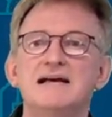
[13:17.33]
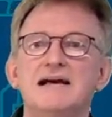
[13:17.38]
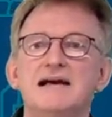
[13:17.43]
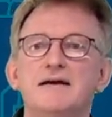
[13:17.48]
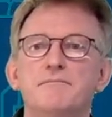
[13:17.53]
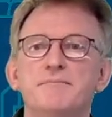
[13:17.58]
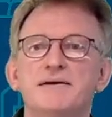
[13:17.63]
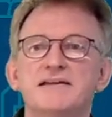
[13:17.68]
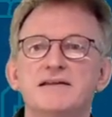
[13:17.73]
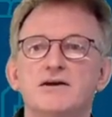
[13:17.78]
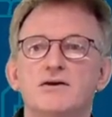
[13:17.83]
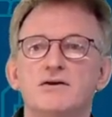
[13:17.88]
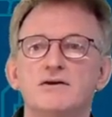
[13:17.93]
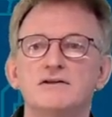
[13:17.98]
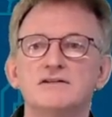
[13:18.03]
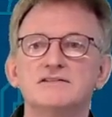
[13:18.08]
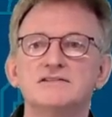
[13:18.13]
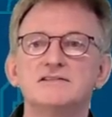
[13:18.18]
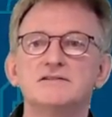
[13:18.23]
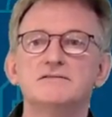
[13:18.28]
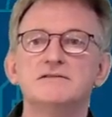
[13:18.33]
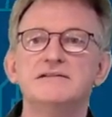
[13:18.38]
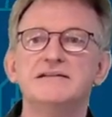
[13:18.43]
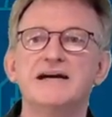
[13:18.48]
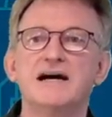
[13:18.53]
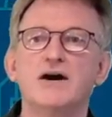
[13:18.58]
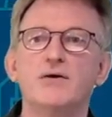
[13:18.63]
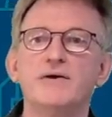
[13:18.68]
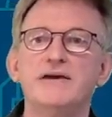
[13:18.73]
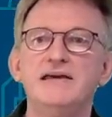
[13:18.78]
But also
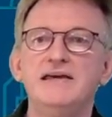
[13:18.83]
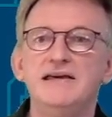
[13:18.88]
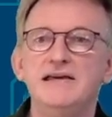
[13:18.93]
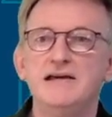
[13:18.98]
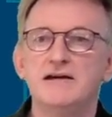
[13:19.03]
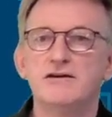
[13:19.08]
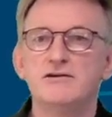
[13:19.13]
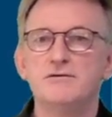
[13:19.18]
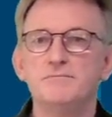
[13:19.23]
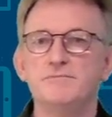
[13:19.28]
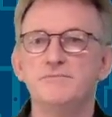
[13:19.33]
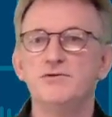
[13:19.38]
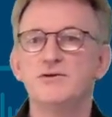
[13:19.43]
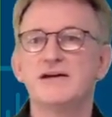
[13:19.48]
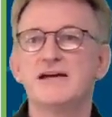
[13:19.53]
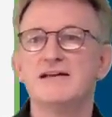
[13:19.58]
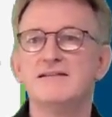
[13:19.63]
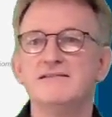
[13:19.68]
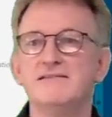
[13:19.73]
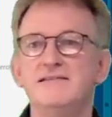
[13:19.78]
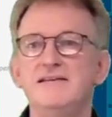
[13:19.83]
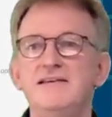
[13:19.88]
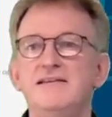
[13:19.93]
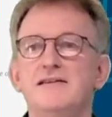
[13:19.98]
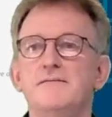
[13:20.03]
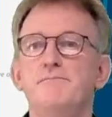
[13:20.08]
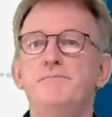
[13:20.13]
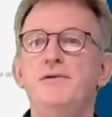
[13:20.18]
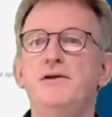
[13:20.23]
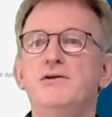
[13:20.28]
now here you can see the
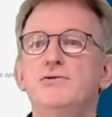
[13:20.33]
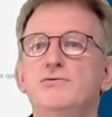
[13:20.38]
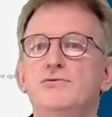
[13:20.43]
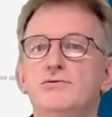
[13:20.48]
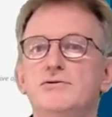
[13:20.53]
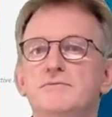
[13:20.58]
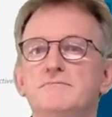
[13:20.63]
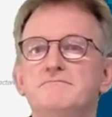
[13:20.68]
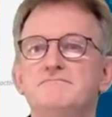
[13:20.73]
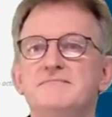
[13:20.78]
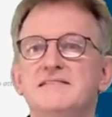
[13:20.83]
blue,